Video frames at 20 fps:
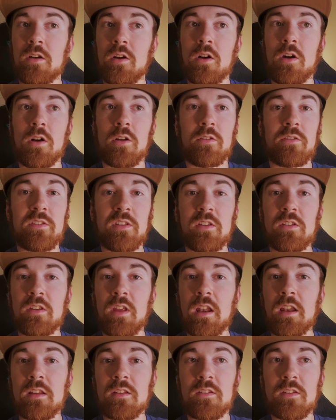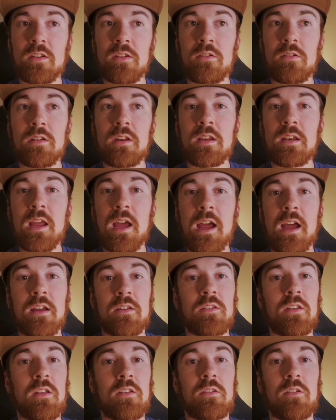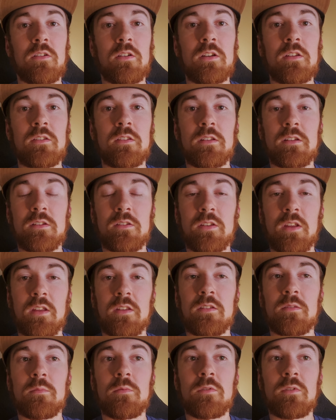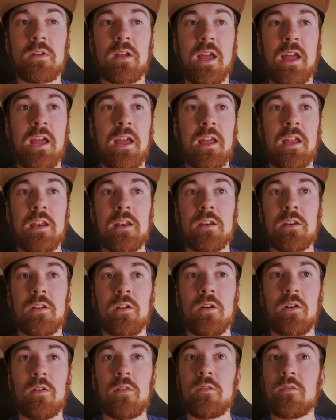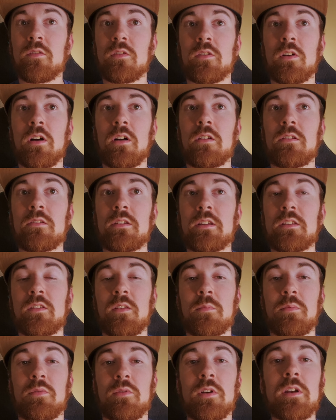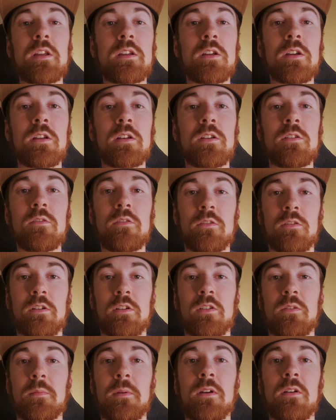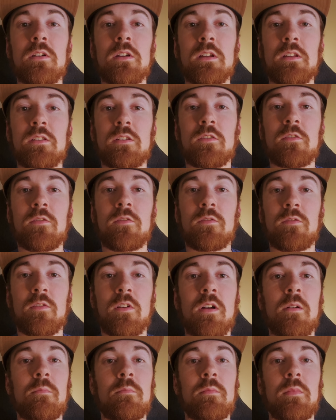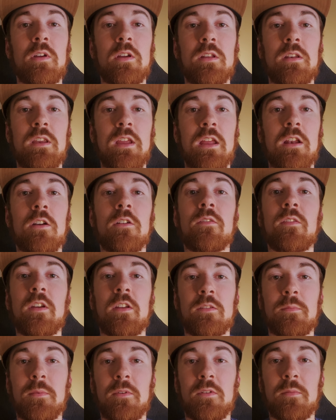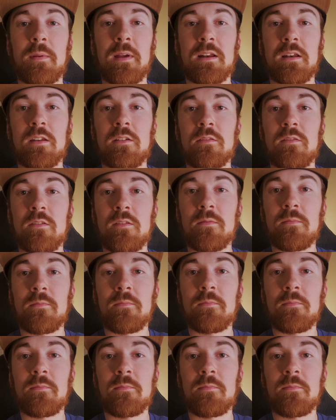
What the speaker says: All of the settings that you need to access are easily accessible, and overall, it's a pretty good user experience from an interface perspective.